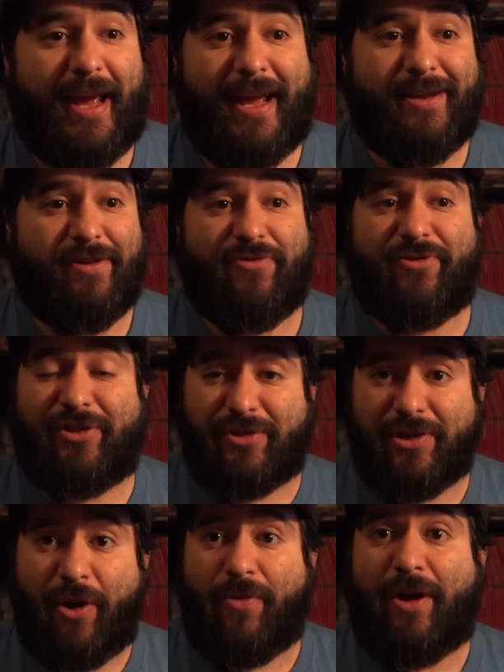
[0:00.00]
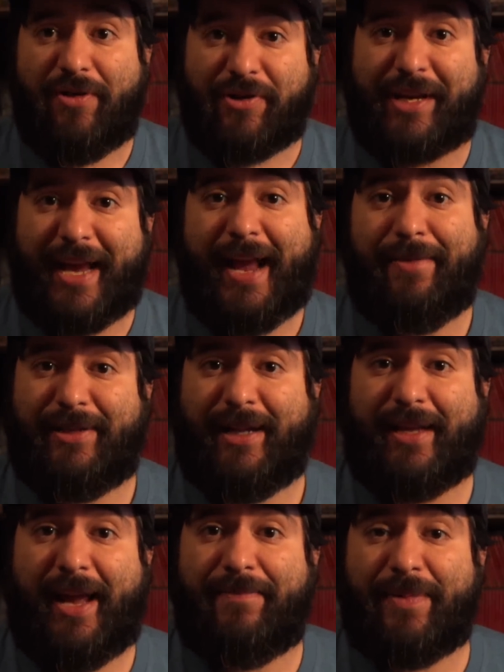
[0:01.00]
And there's no other games
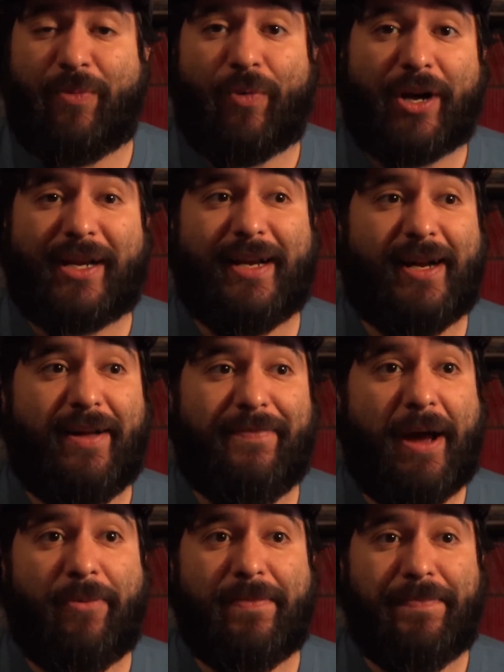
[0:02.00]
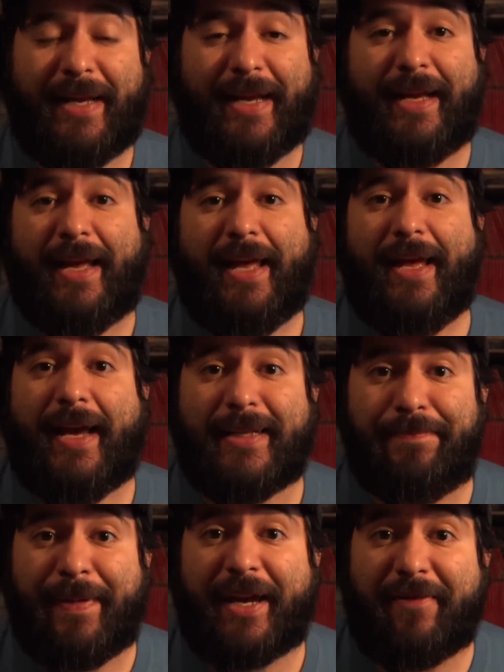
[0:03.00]
that they have been working on that would be as
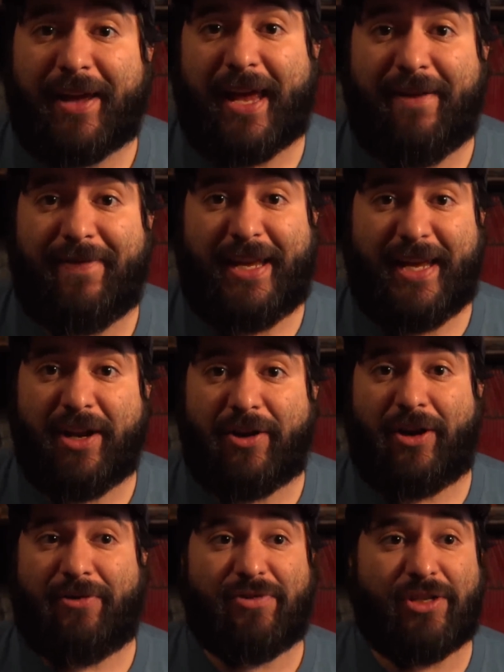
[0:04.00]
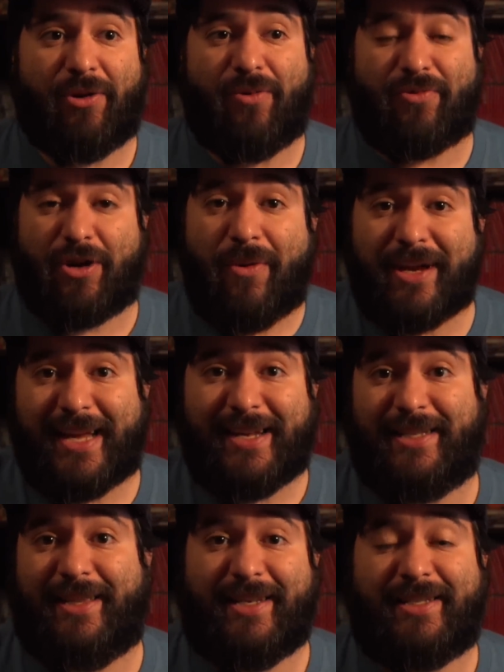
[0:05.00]
big of a heavy hitter. So going
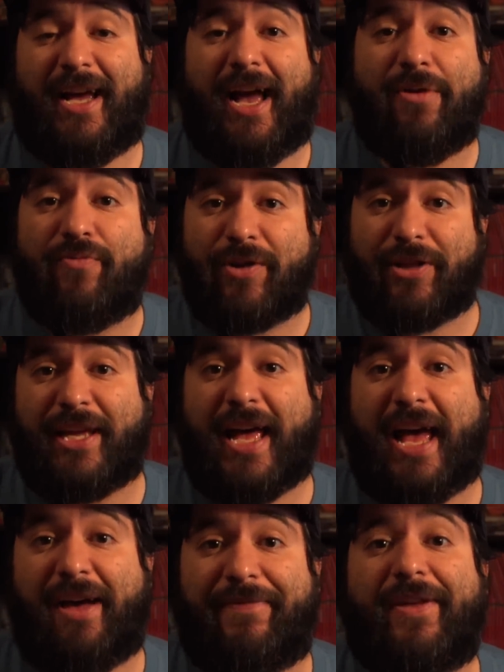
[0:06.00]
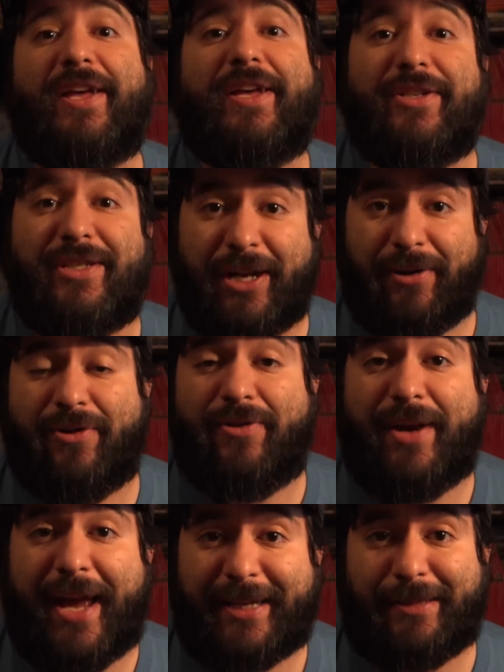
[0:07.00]
into this, I really have
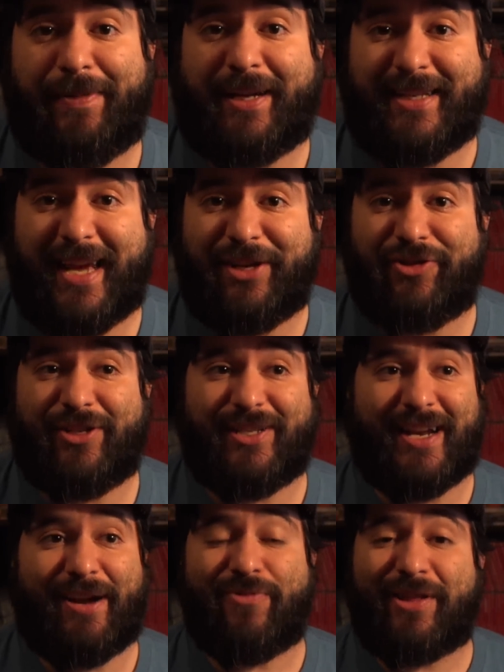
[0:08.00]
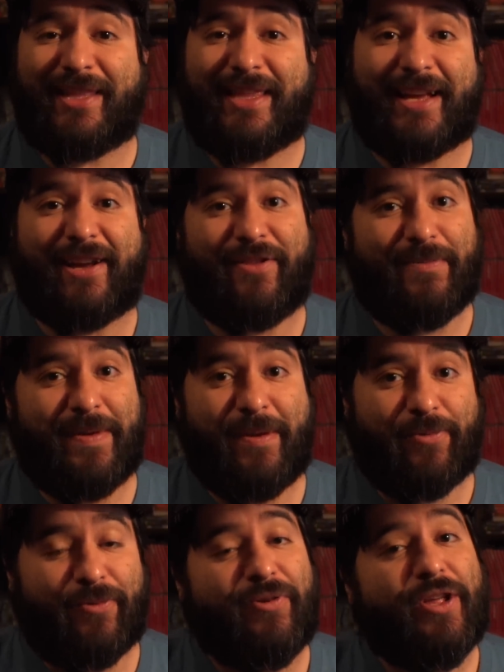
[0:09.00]
zero expectations. And I really think other
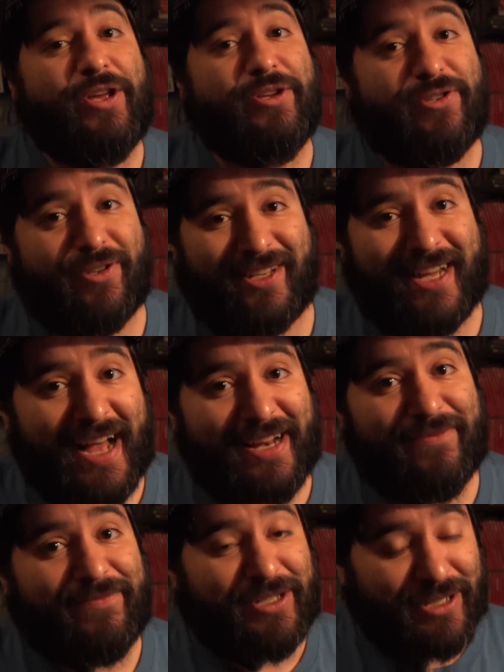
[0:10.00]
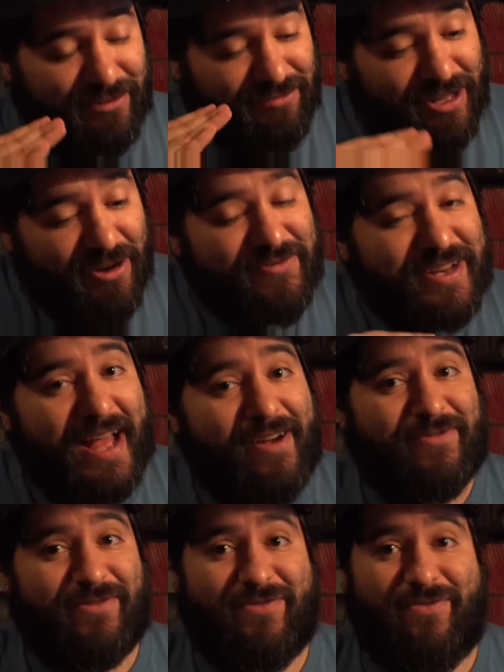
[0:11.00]
people should kind of slow
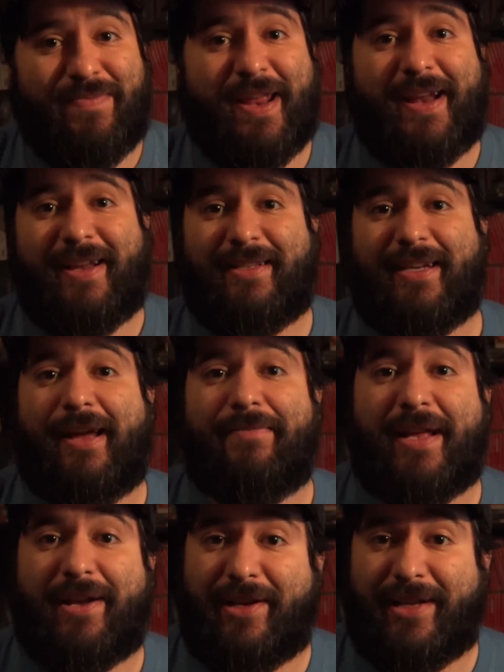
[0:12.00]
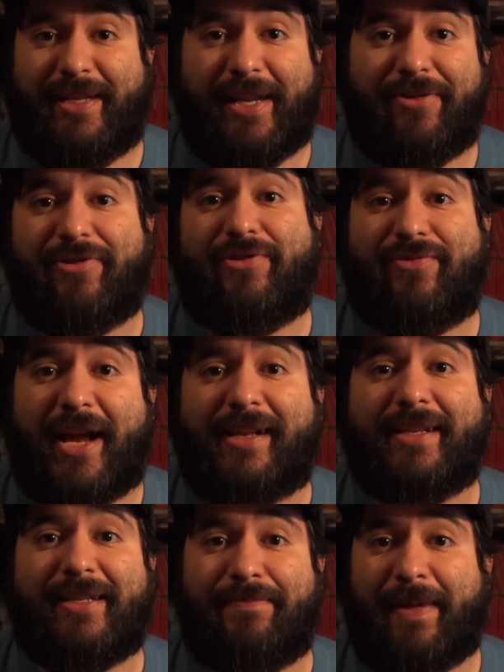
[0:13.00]
down a little bit anytime that a Nintendo
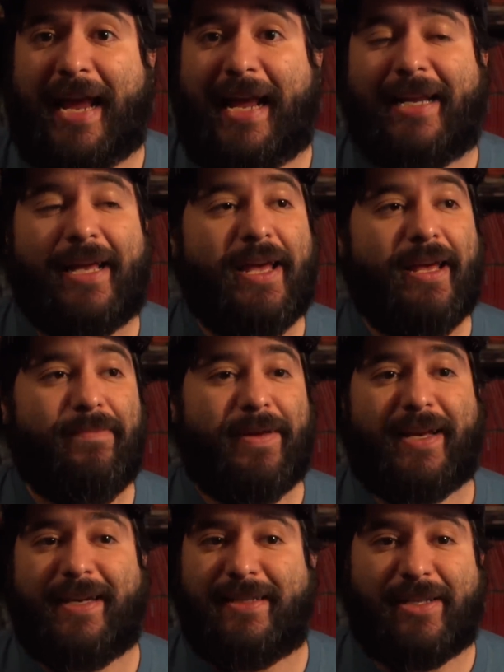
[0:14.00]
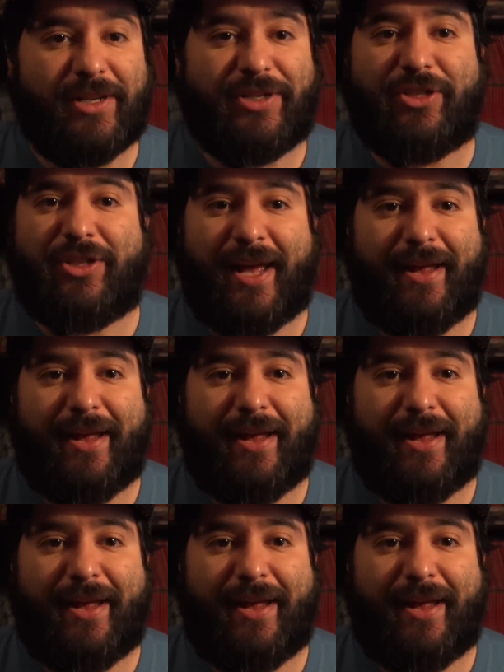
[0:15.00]
Direct is made. Because it's